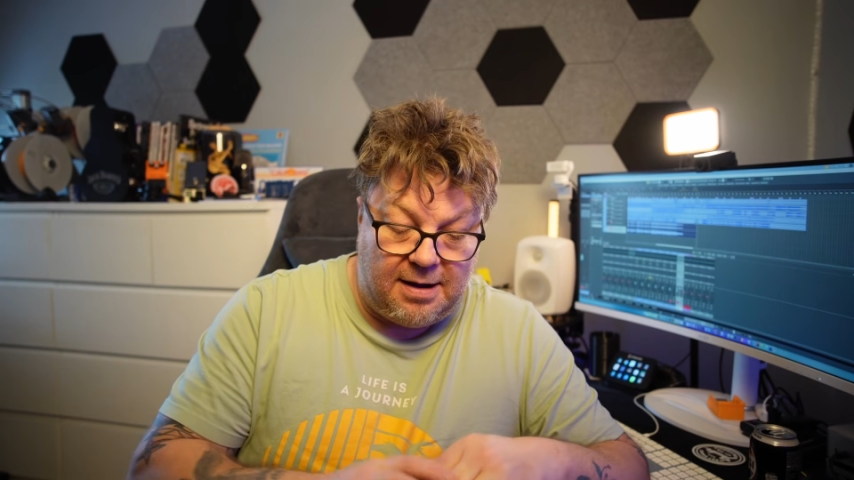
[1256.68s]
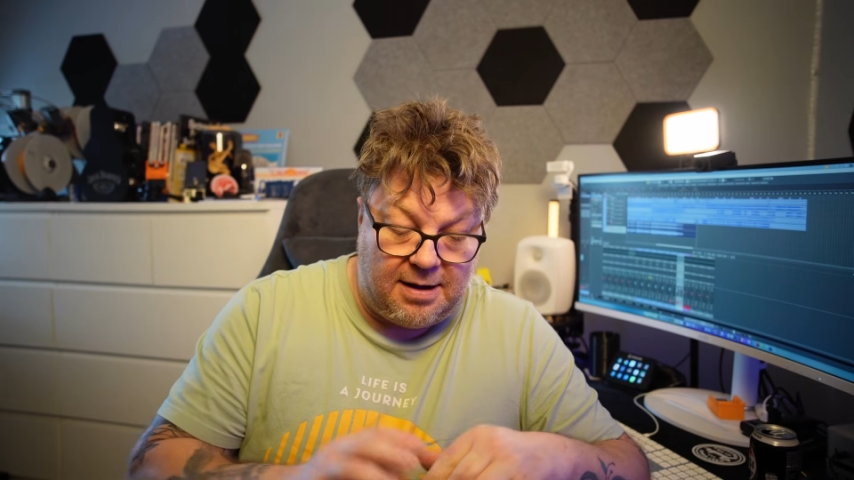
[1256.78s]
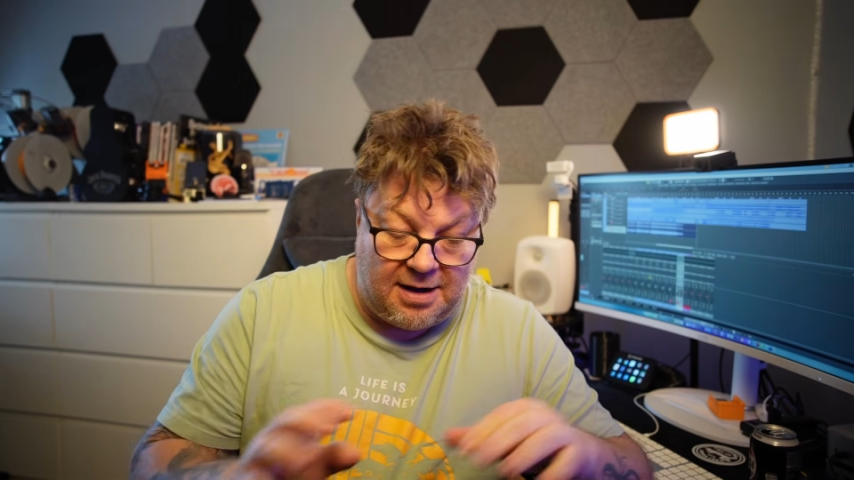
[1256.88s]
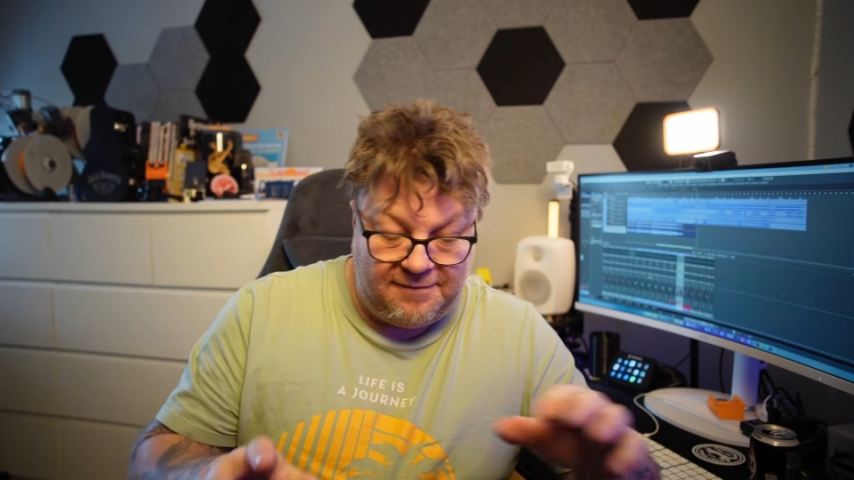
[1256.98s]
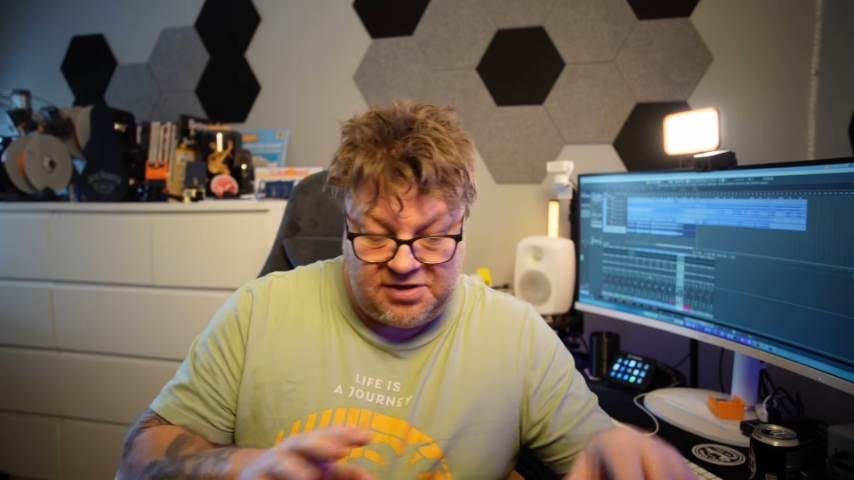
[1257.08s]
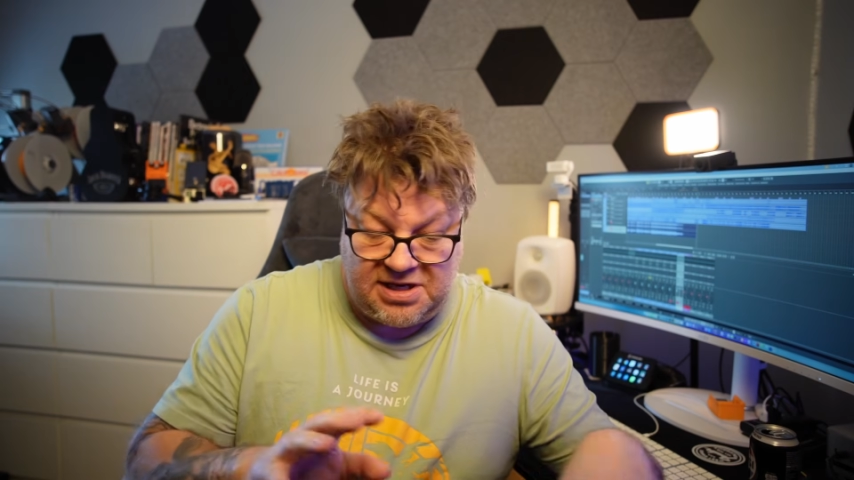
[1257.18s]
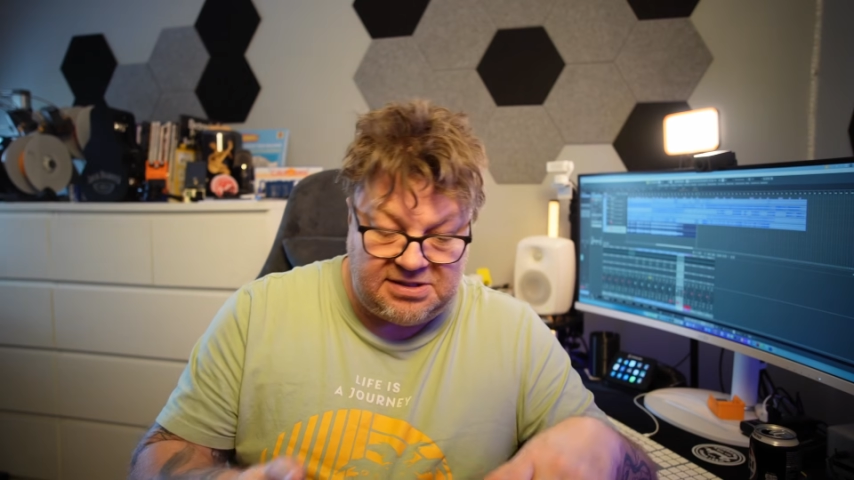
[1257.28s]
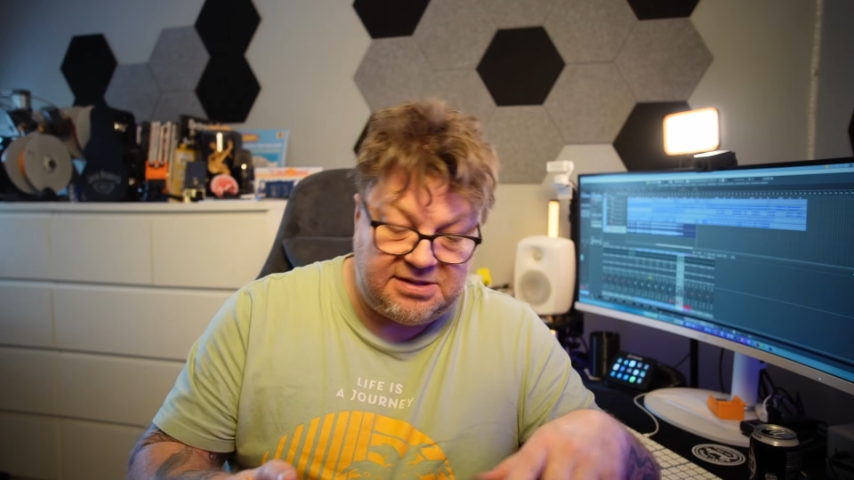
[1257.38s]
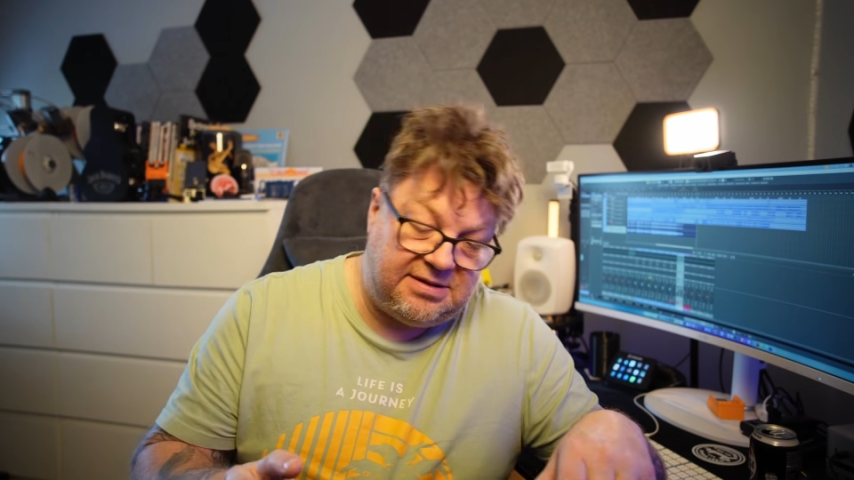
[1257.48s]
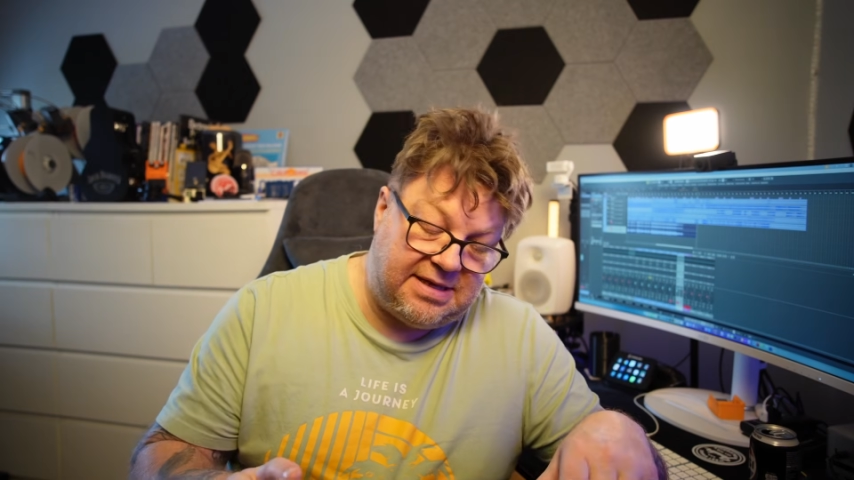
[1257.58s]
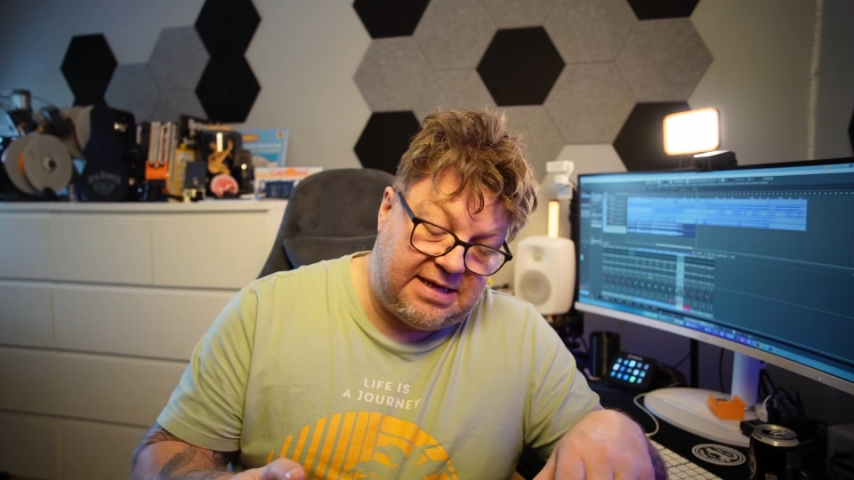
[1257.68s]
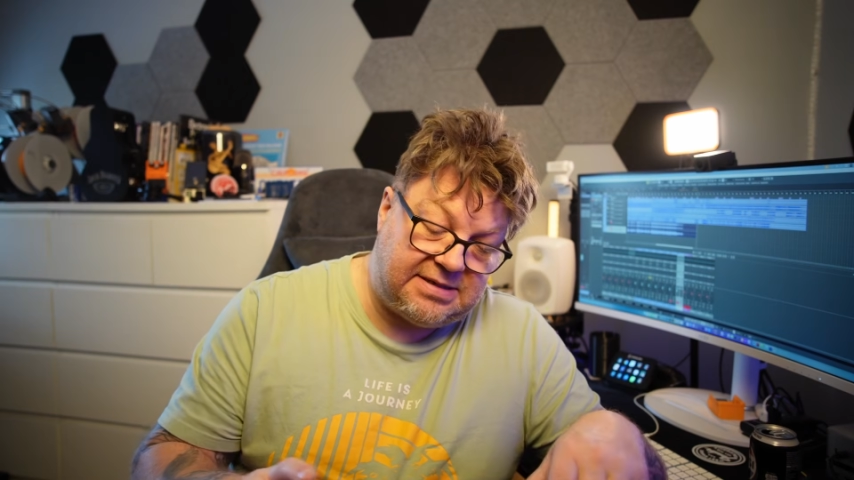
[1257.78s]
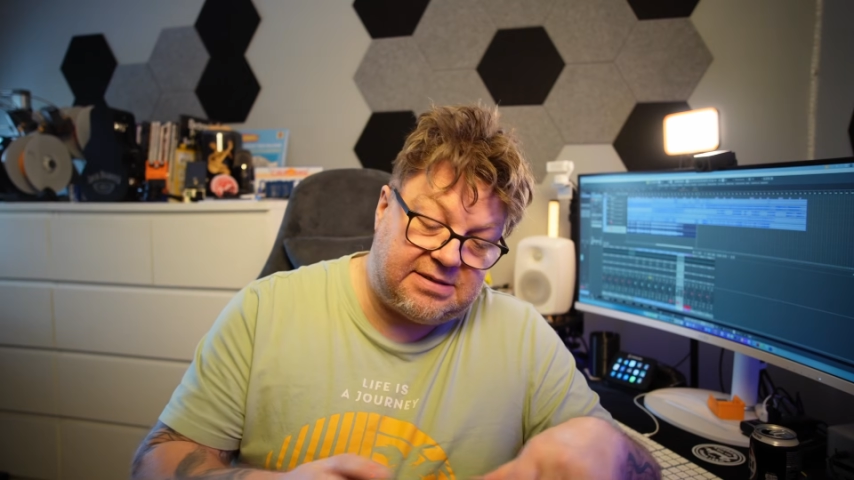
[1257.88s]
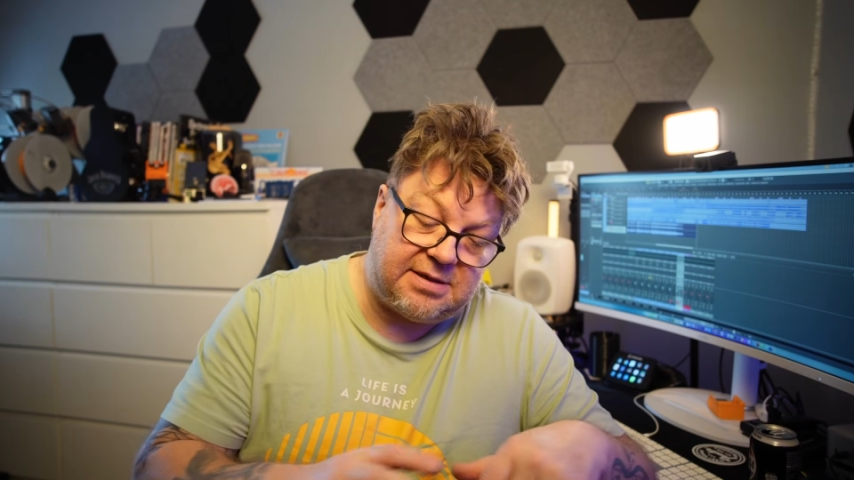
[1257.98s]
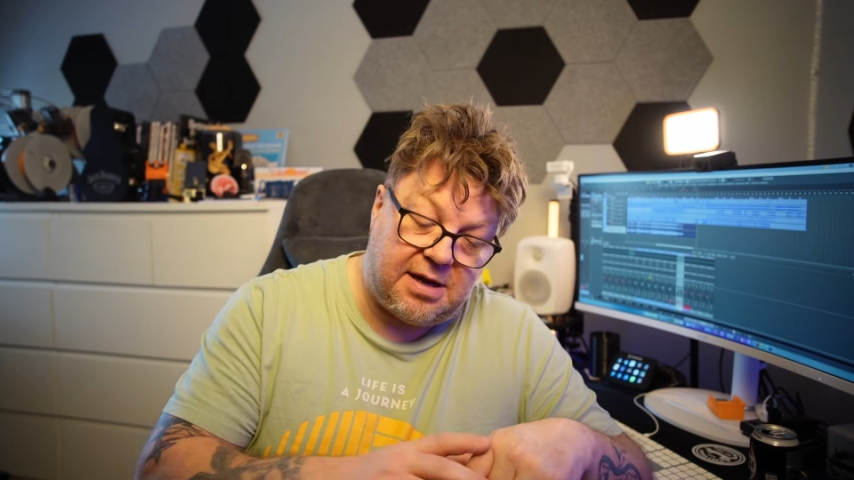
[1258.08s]
I've tested
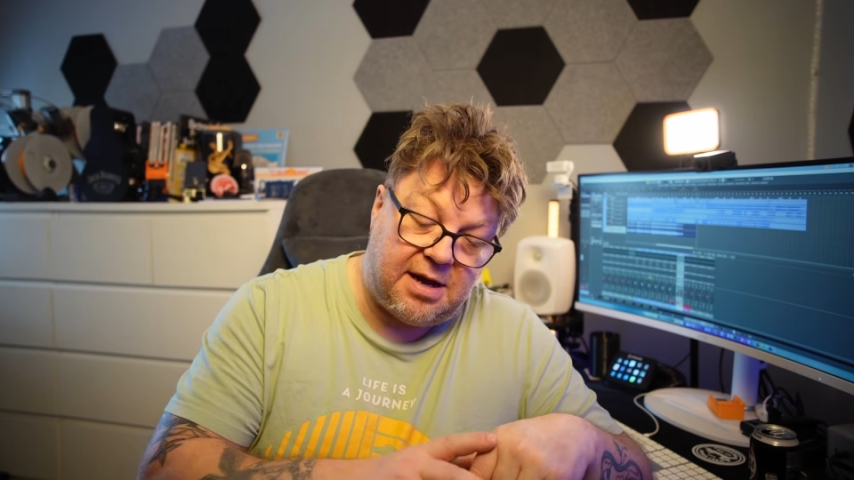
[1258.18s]
this.